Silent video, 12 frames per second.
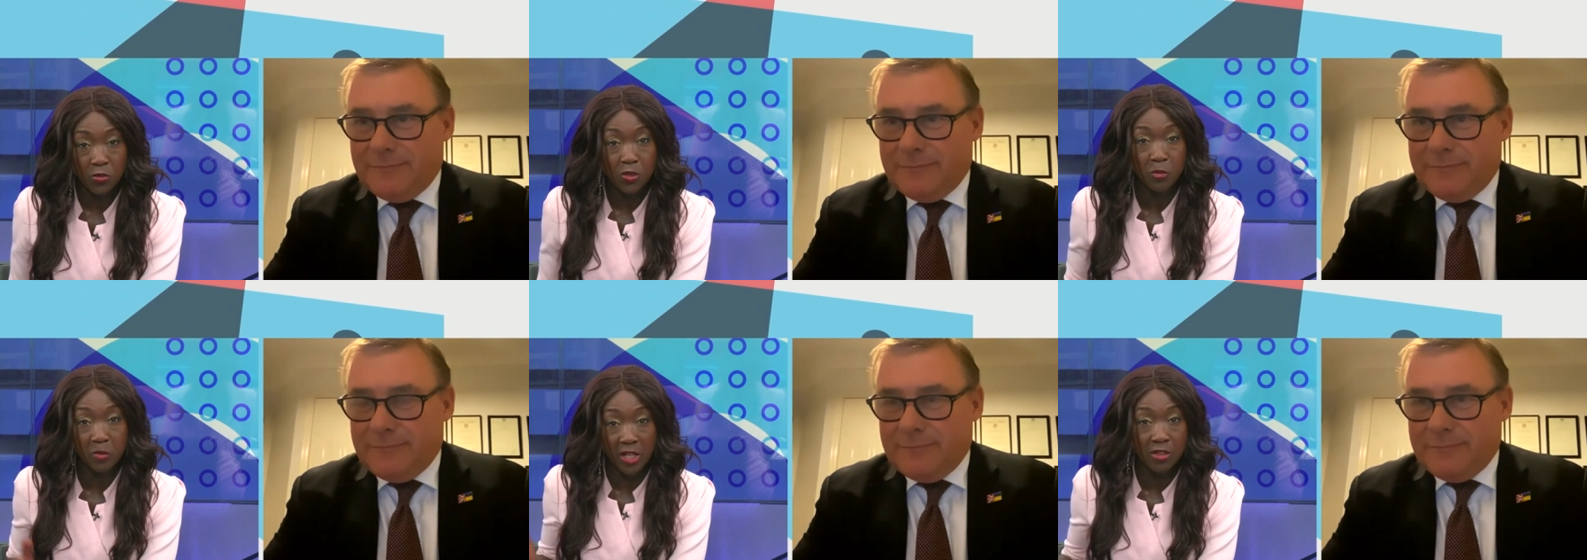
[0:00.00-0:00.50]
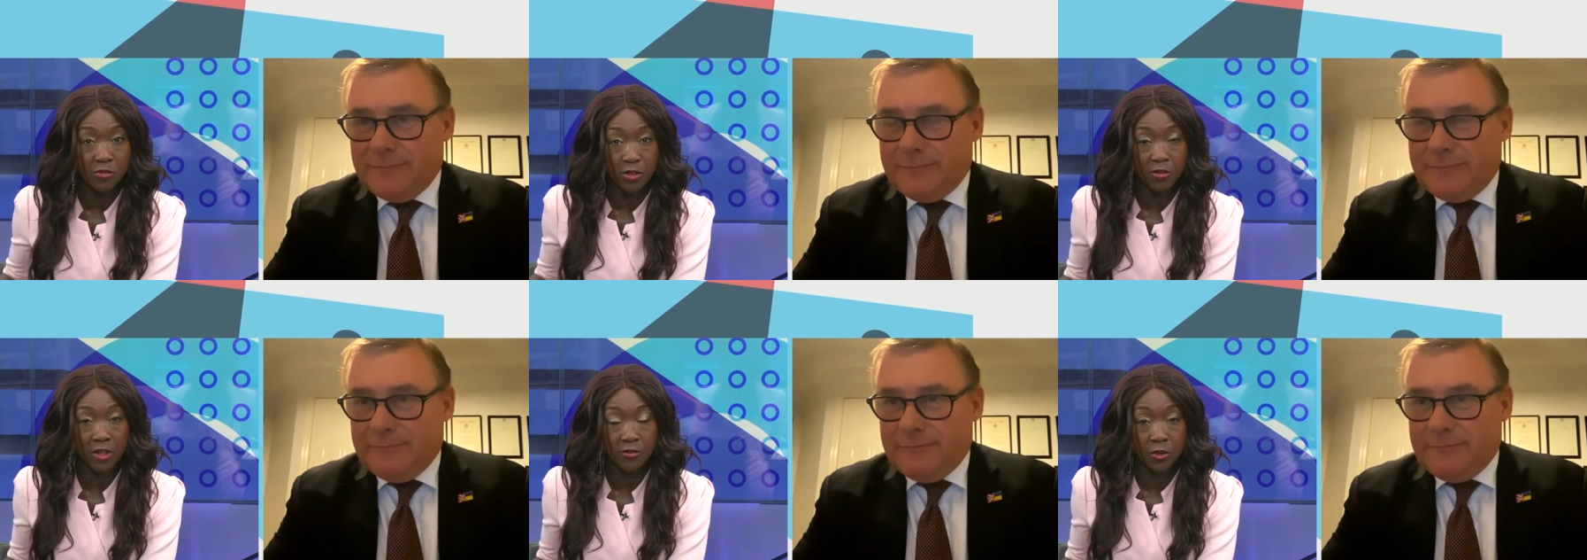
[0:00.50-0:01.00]
Speaker 1: So for the
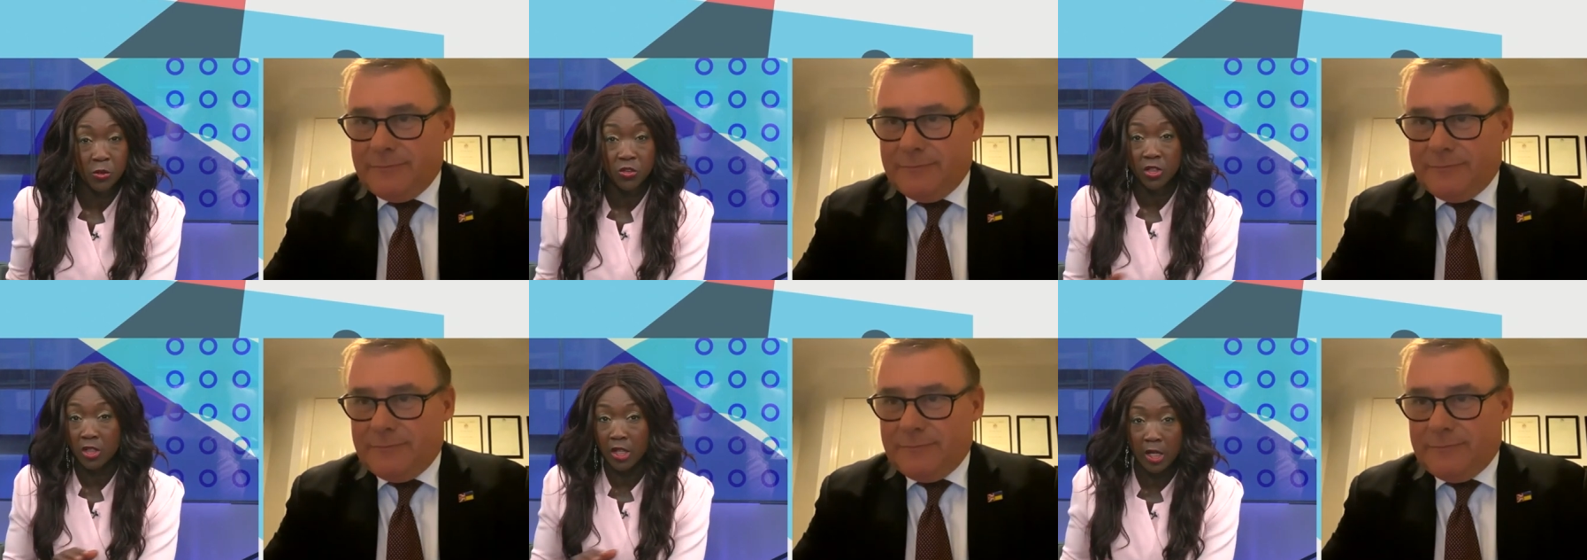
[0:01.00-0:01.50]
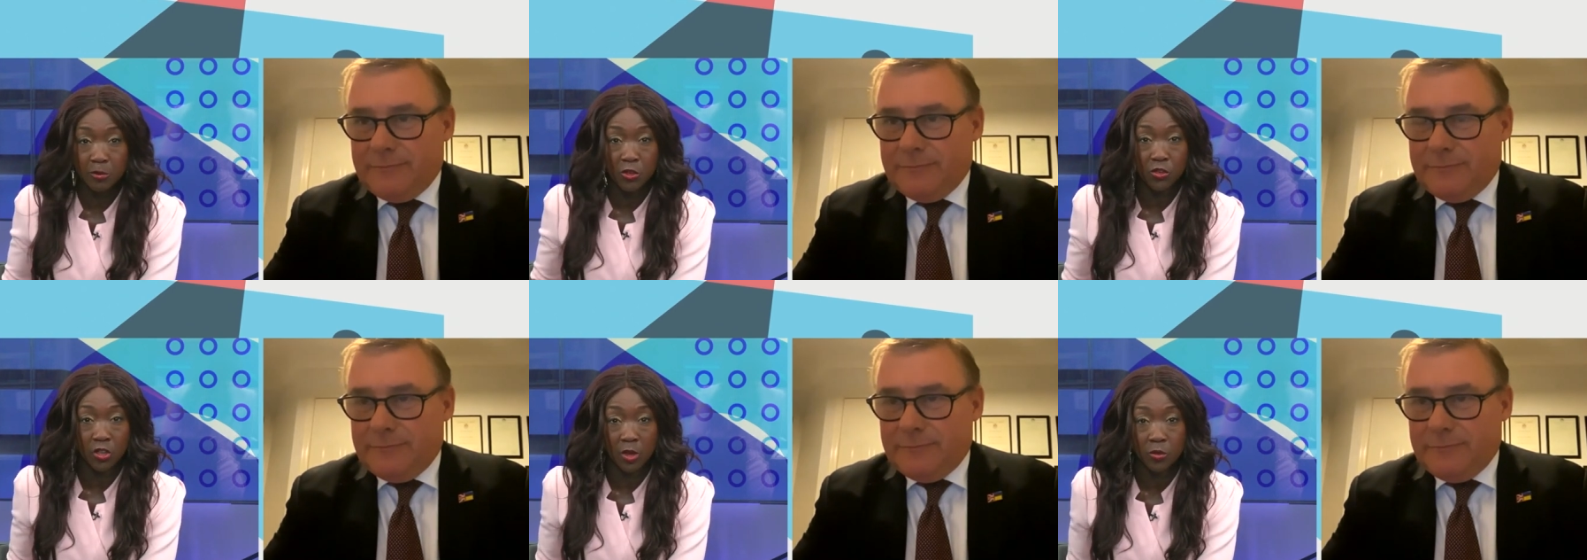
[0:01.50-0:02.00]
benefit of our viewers, in
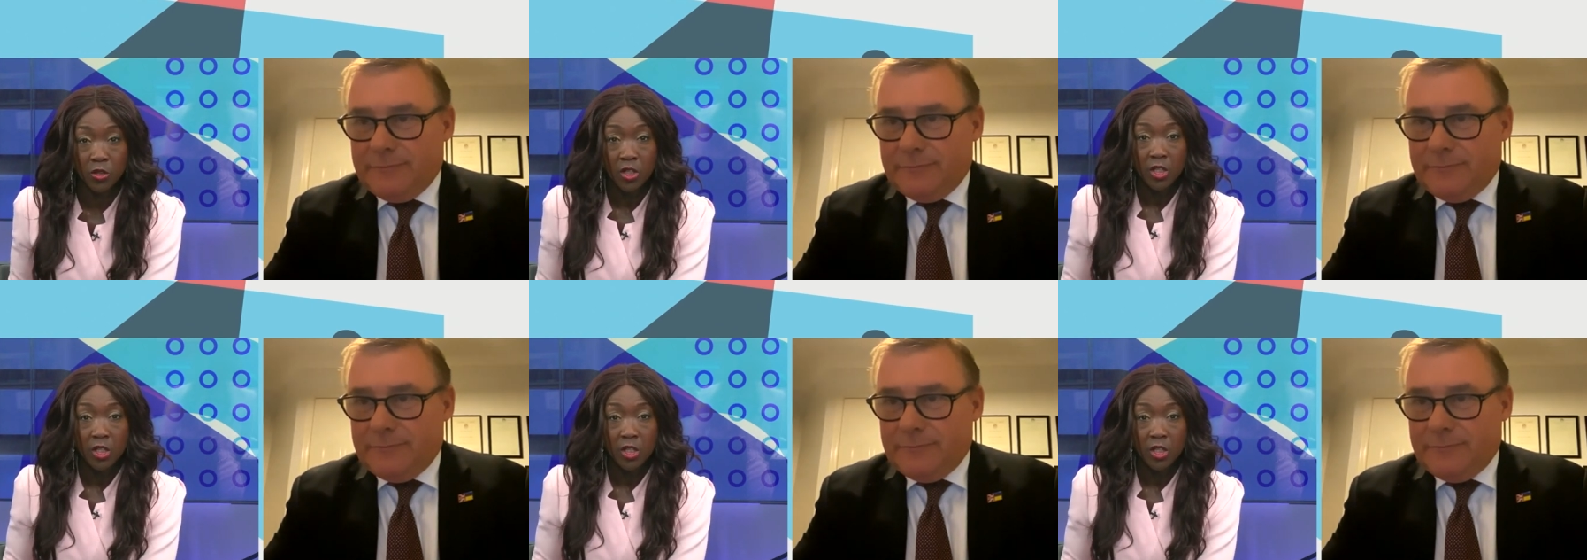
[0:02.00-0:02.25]
layman's terms,